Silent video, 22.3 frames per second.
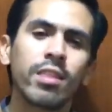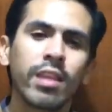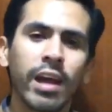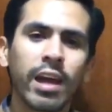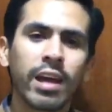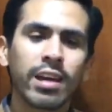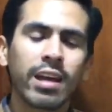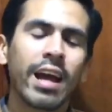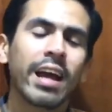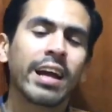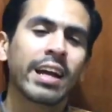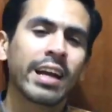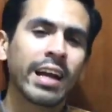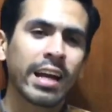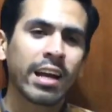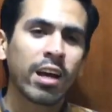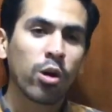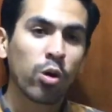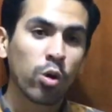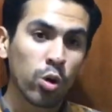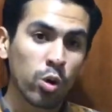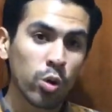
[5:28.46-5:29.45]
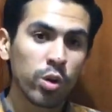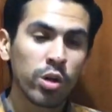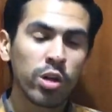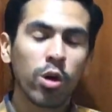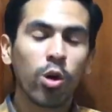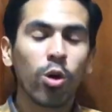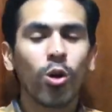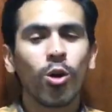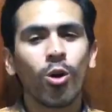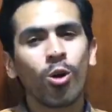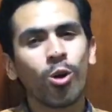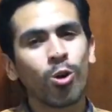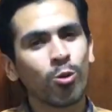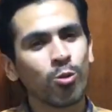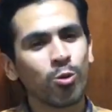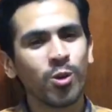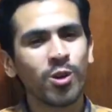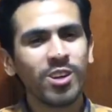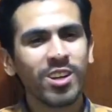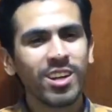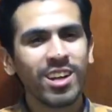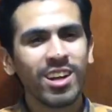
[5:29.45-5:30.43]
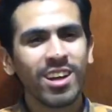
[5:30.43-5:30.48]
then could or
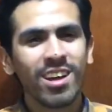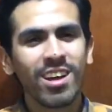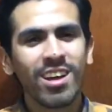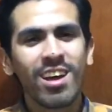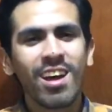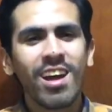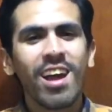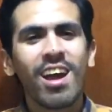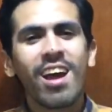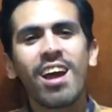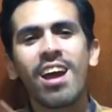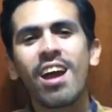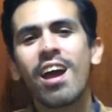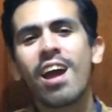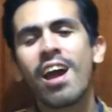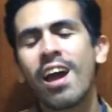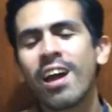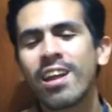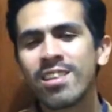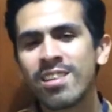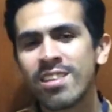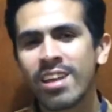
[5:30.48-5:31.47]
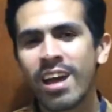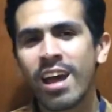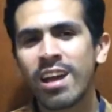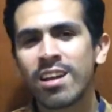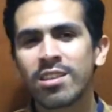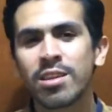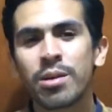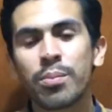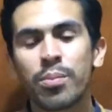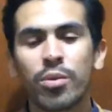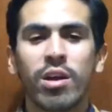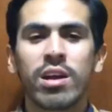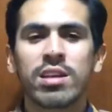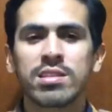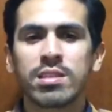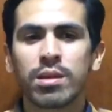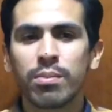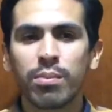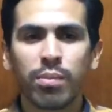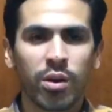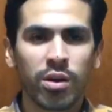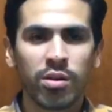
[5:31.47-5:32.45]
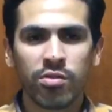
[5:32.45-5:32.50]
would, and then the
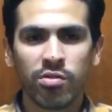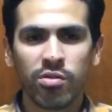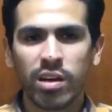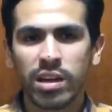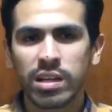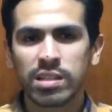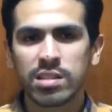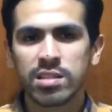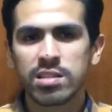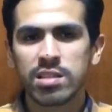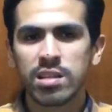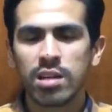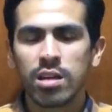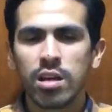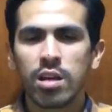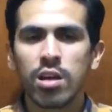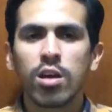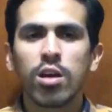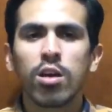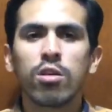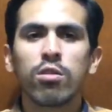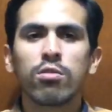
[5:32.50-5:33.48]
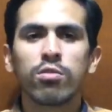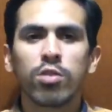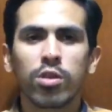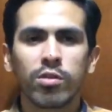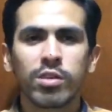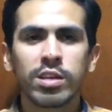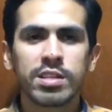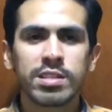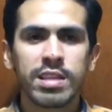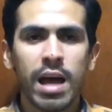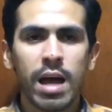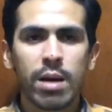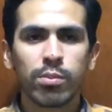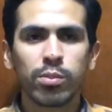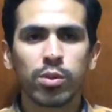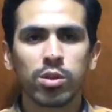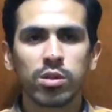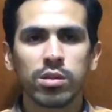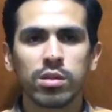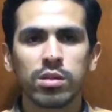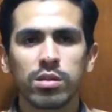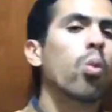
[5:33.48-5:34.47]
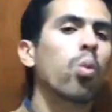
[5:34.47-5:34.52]
present perfect. For
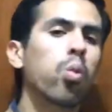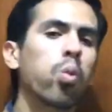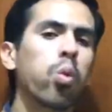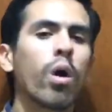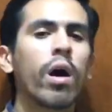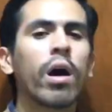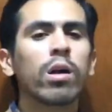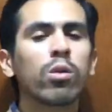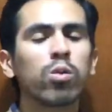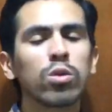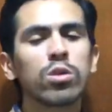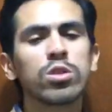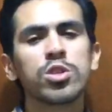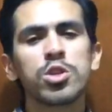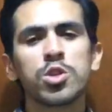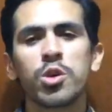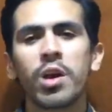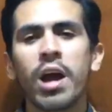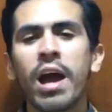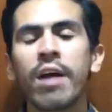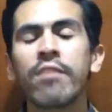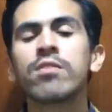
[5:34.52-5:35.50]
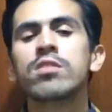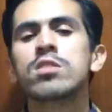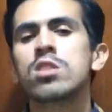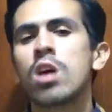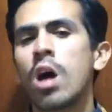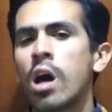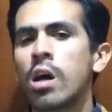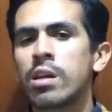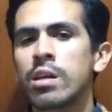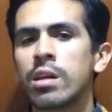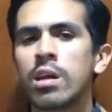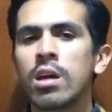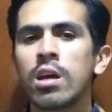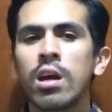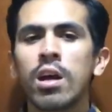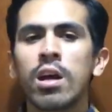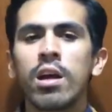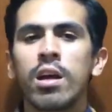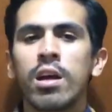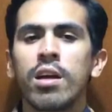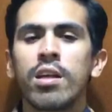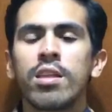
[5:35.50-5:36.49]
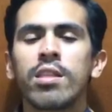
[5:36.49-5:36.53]
example, what would you have done?
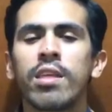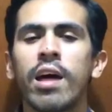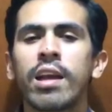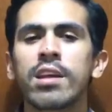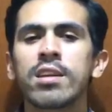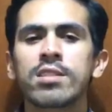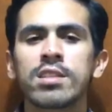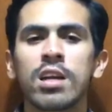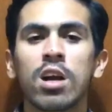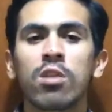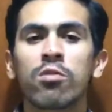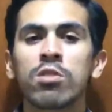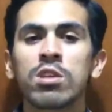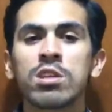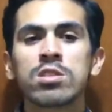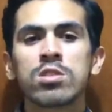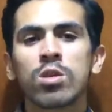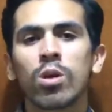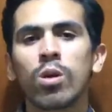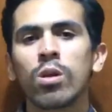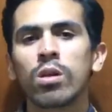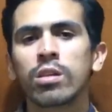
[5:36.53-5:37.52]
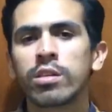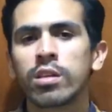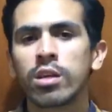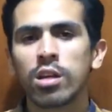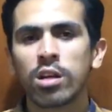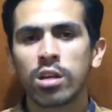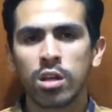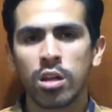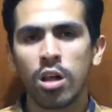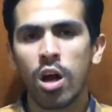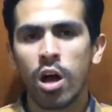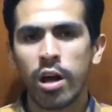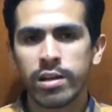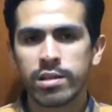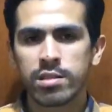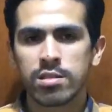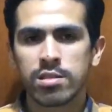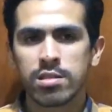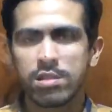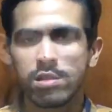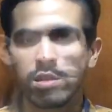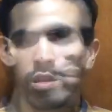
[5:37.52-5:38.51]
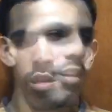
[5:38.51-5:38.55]
That is our result
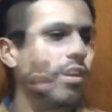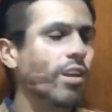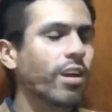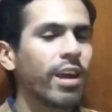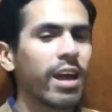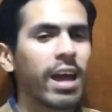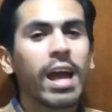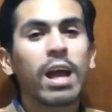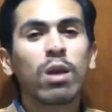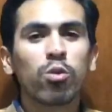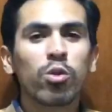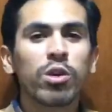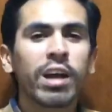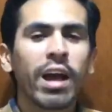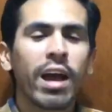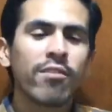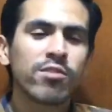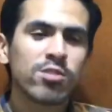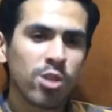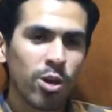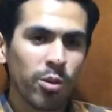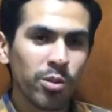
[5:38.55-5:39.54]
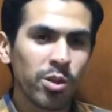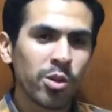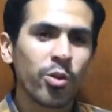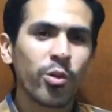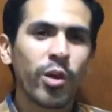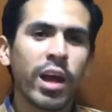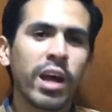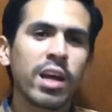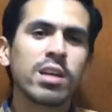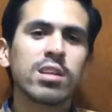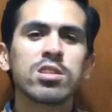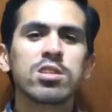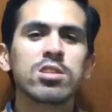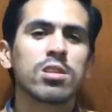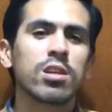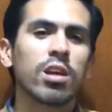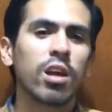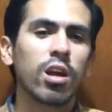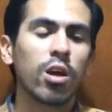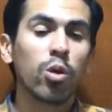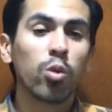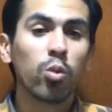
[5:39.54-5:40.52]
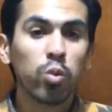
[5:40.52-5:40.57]
clause, and we have
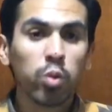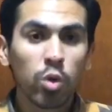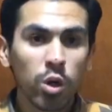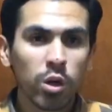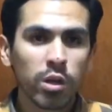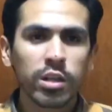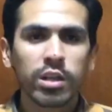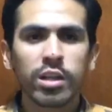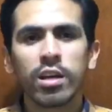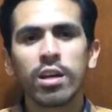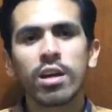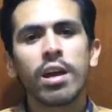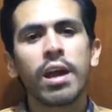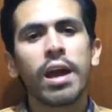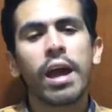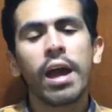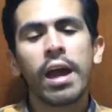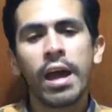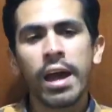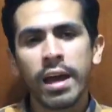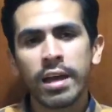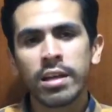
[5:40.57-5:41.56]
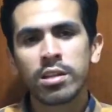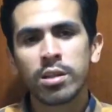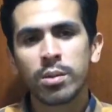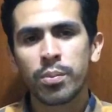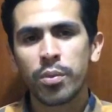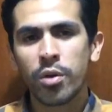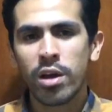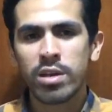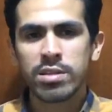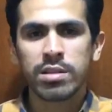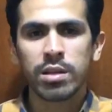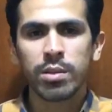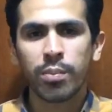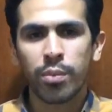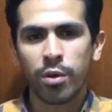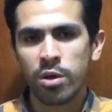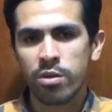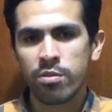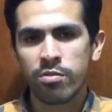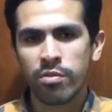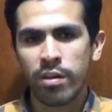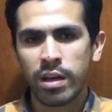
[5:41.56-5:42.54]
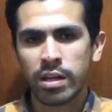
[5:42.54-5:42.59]
WH, would, and the present
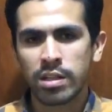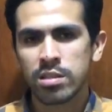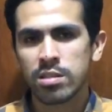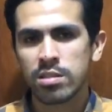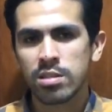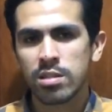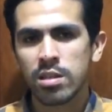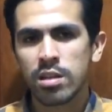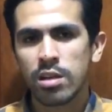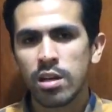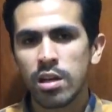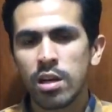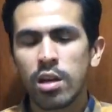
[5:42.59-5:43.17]
perfect.